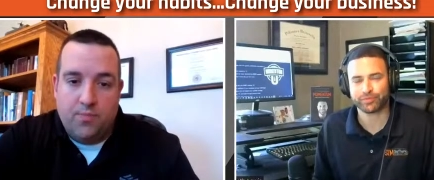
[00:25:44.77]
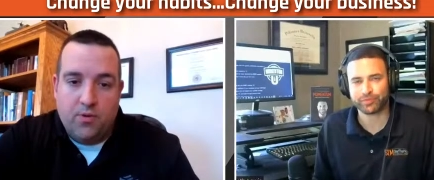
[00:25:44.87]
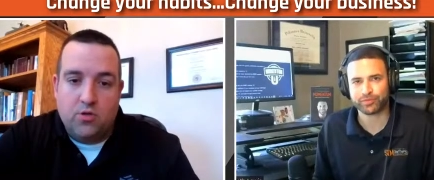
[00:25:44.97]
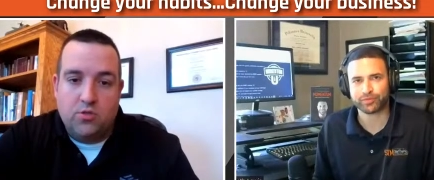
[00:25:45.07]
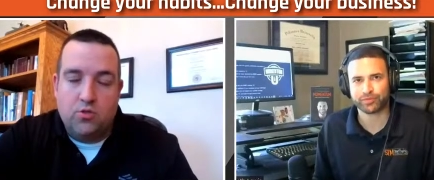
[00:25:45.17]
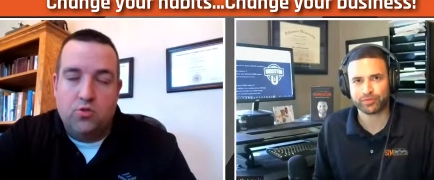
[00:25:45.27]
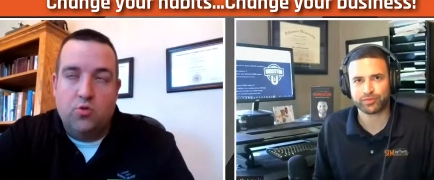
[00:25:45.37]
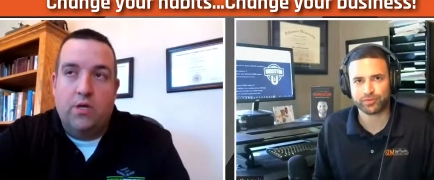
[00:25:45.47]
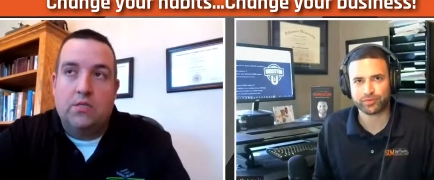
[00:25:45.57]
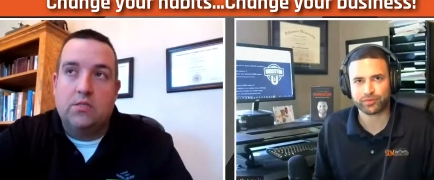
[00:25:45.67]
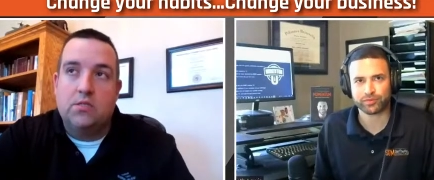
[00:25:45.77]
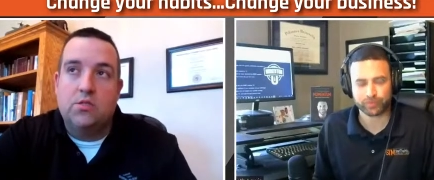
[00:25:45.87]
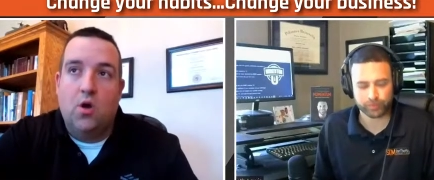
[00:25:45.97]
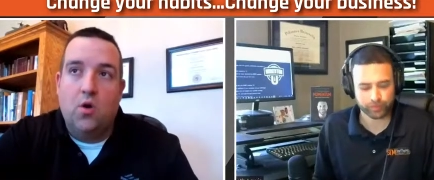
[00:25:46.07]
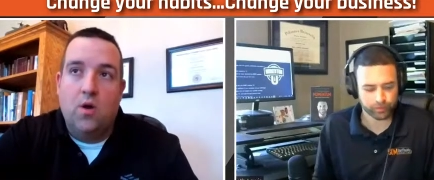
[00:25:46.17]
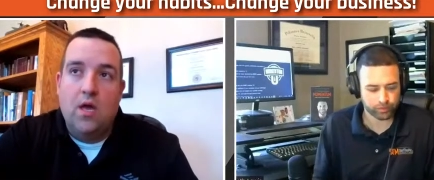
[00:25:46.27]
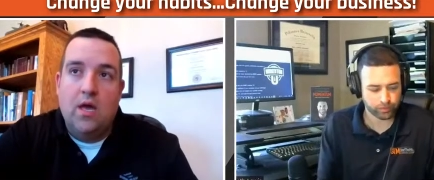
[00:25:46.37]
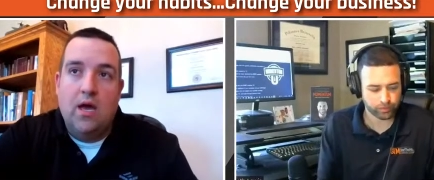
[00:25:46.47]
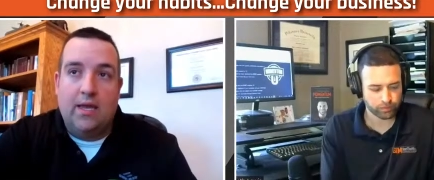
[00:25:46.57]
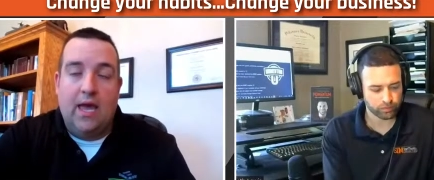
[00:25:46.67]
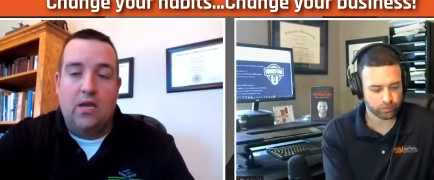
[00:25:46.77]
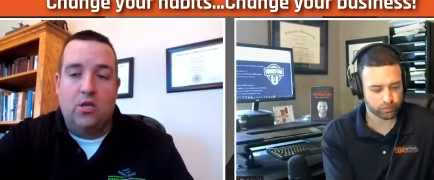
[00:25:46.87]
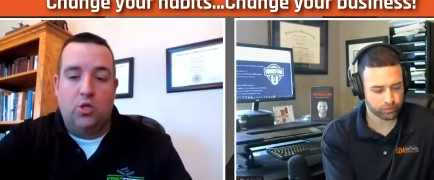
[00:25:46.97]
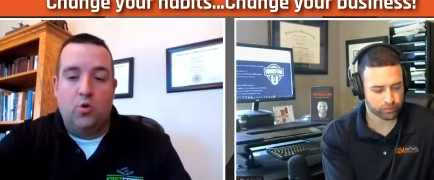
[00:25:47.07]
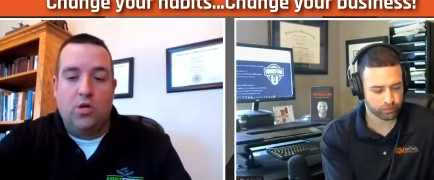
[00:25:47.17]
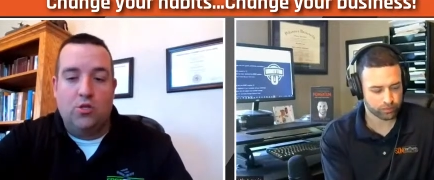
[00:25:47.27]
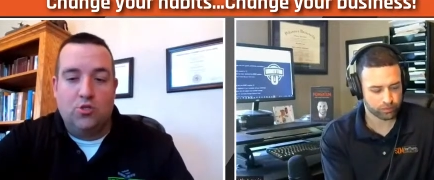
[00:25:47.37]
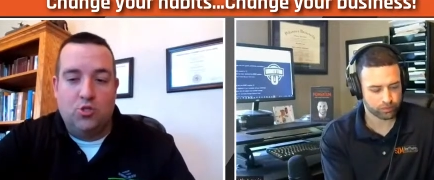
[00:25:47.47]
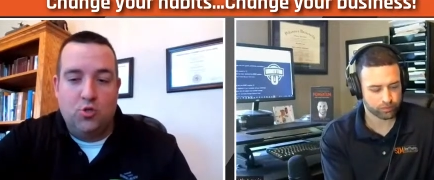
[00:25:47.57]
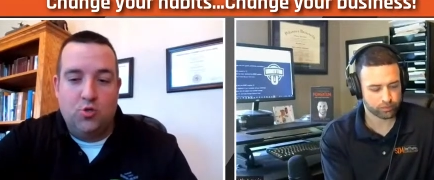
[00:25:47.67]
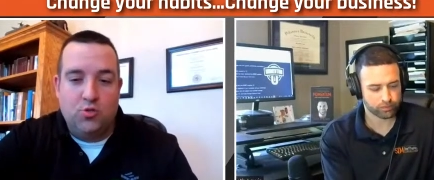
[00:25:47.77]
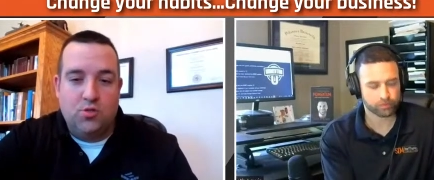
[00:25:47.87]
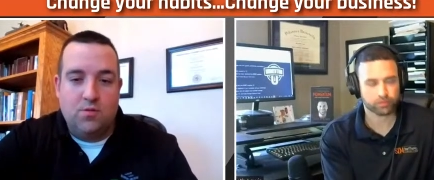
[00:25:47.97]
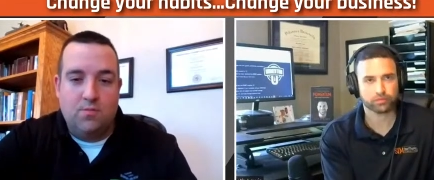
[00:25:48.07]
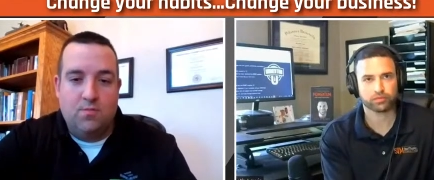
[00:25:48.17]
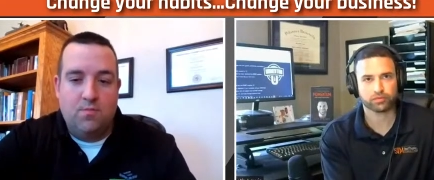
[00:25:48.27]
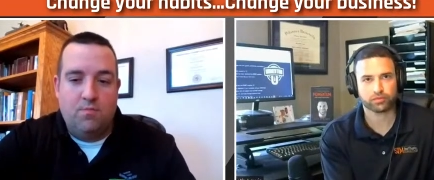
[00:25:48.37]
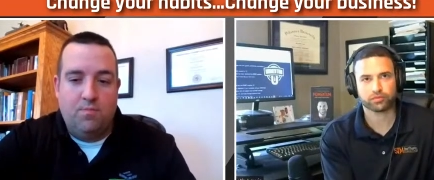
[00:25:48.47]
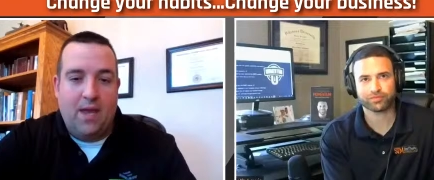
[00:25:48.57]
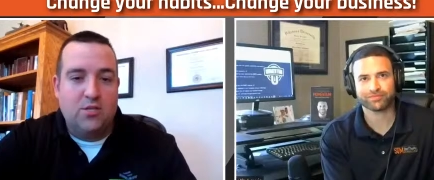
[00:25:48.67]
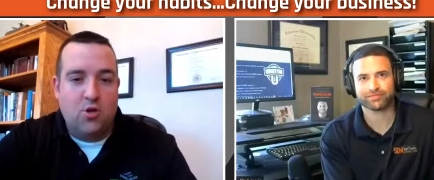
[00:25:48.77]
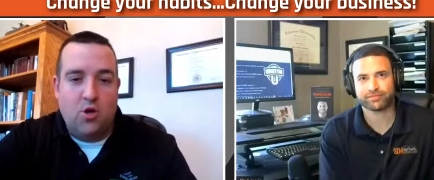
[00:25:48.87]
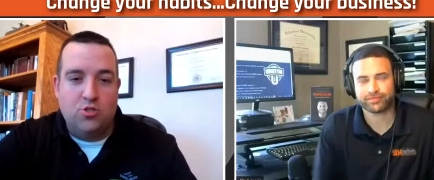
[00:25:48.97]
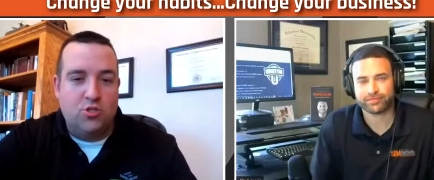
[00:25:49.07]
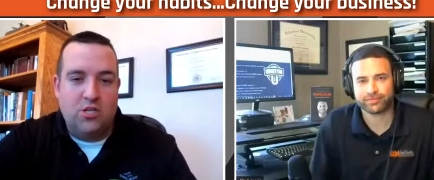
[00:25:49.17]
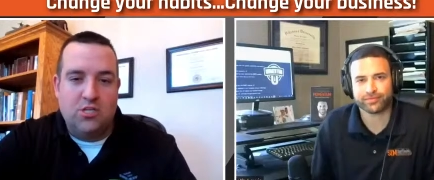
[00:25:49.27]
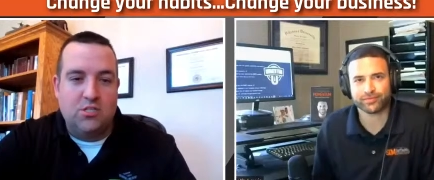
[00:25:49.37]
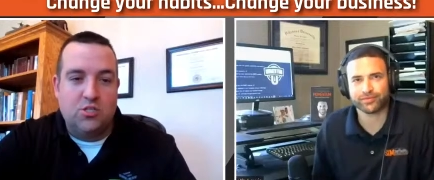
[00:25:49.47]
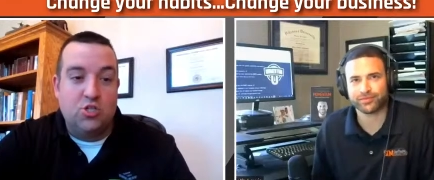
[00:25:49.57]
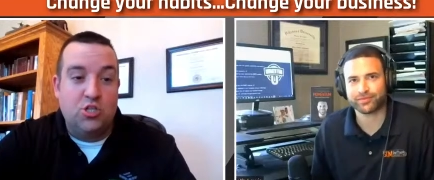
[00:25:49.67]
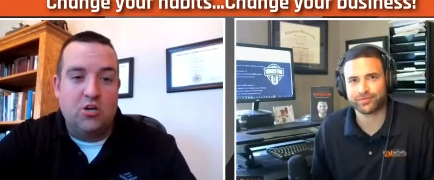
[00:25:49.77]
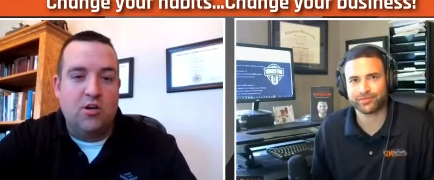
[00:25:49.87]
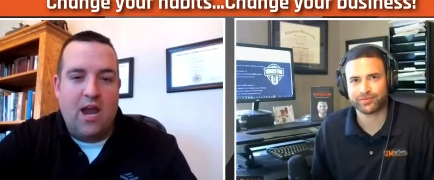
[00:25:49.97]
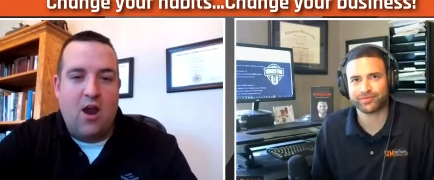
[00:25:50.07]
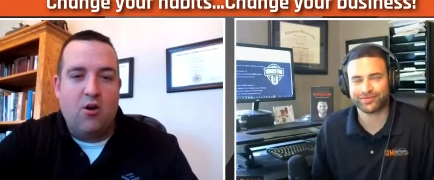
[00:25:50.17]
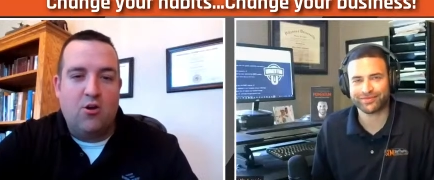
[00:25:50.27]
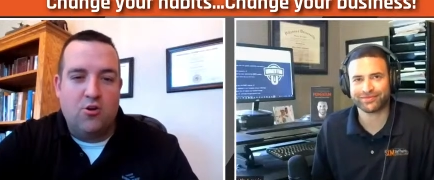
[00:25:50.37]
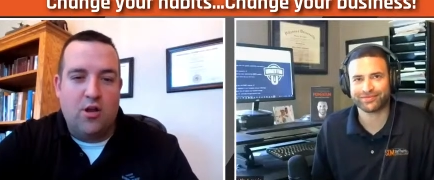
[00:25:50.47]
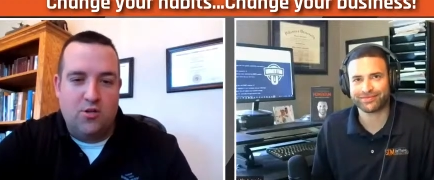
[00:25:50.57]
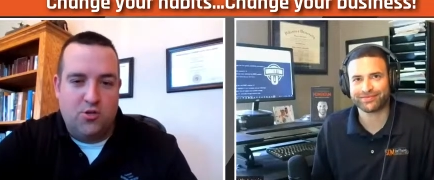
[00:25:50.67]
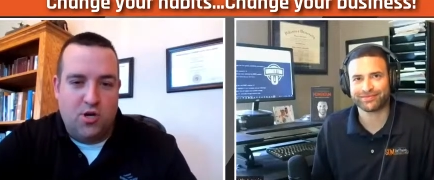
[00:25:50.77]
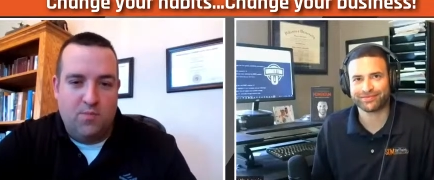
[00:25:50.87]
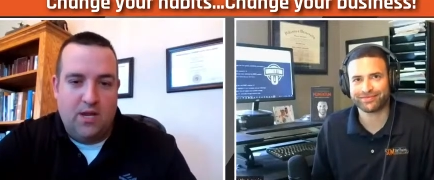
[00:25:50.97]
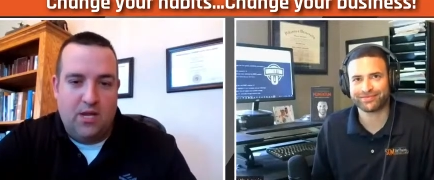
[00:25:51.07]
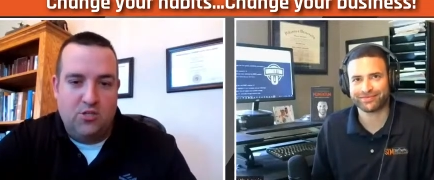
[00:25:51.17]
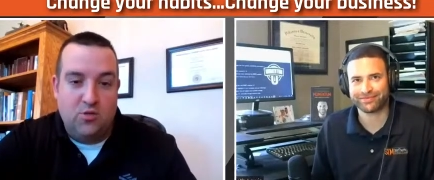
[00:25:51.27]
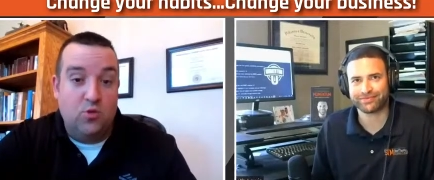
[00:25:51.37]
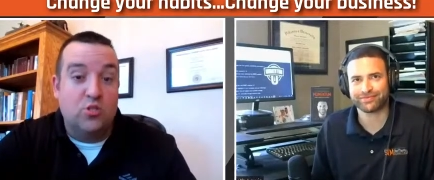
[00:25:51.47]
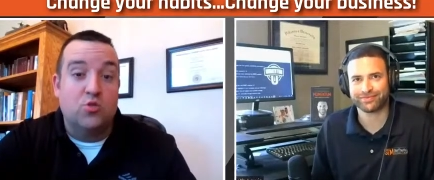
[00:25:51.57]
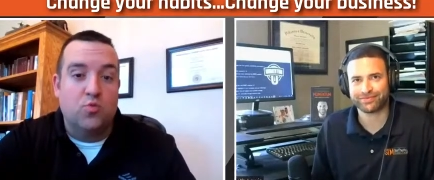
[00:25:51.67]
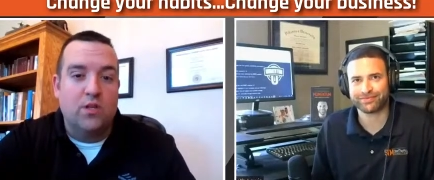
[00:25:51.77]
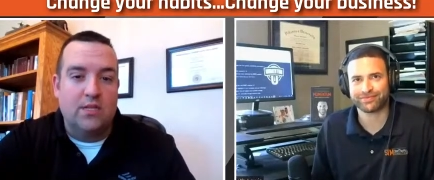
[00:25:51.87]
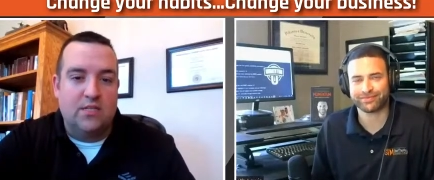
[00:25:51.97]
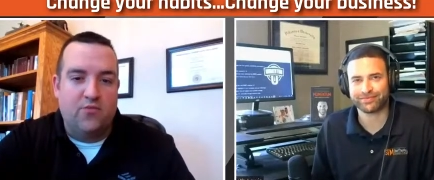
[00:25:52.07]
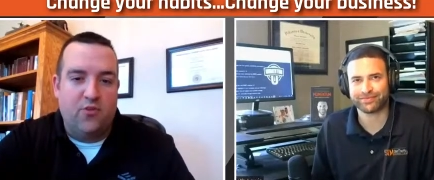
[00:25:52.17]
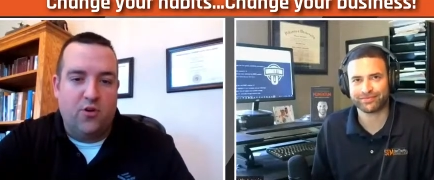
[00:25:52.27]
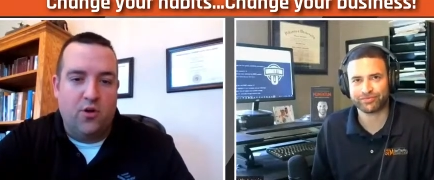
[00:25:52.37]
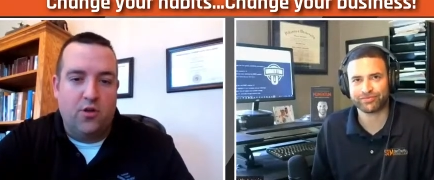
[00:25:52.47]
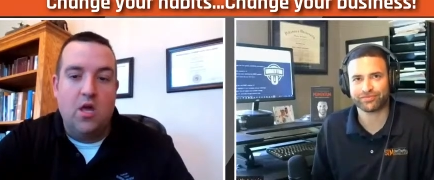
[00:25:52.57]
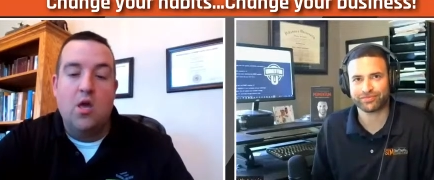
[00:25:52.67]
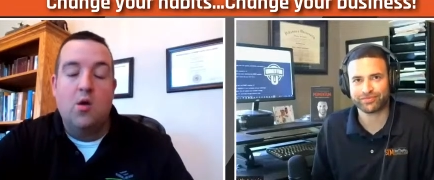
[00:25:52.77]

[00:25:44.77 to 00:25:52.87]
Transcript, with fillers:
Speaker 1: to personal choice. So again, you can choose based on just sheer character and determination, which is really difficult.